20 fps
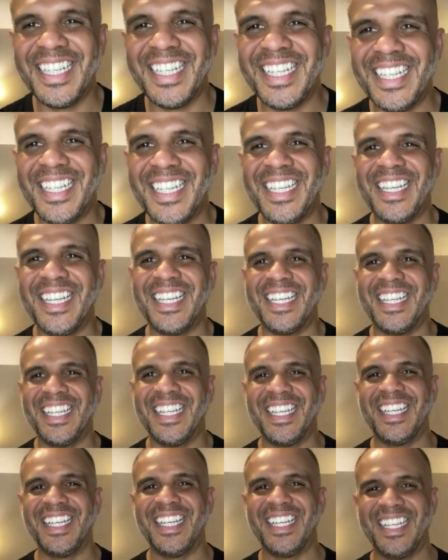bless you.
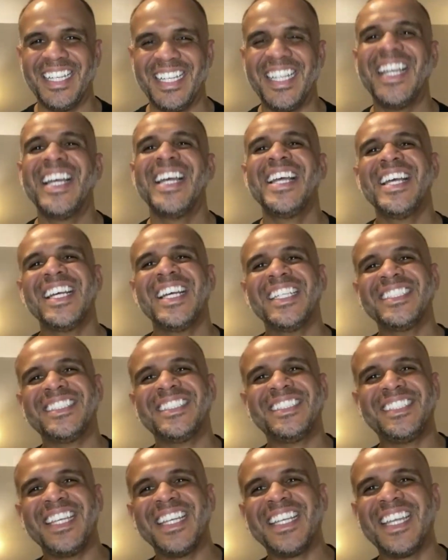
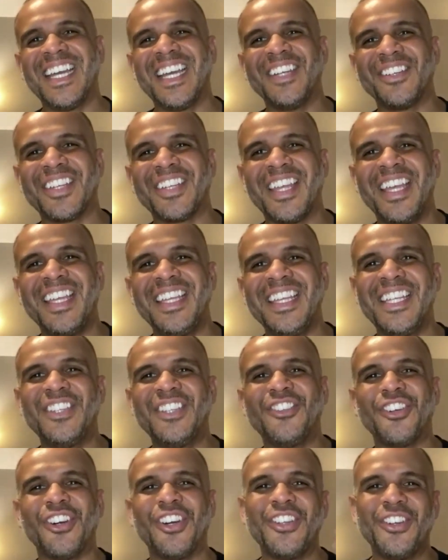Take care, okay?
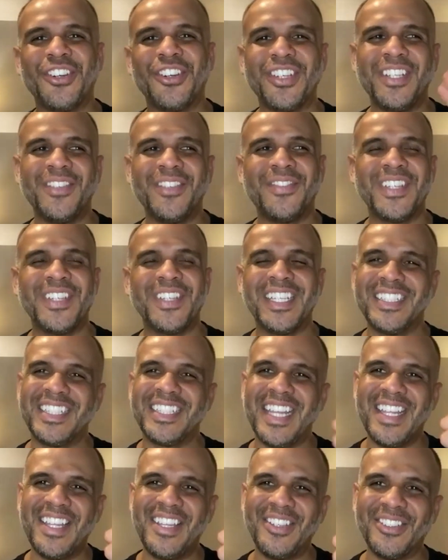Enjoy your evening.
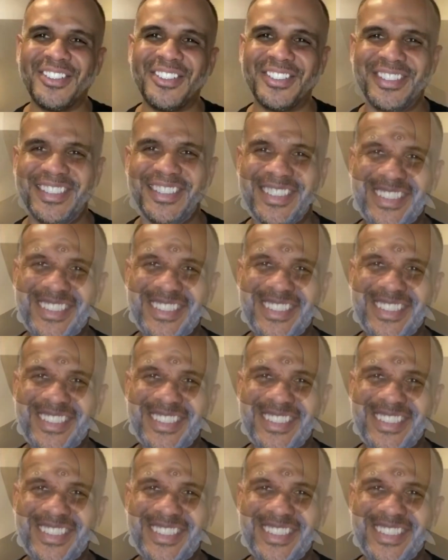Thank you.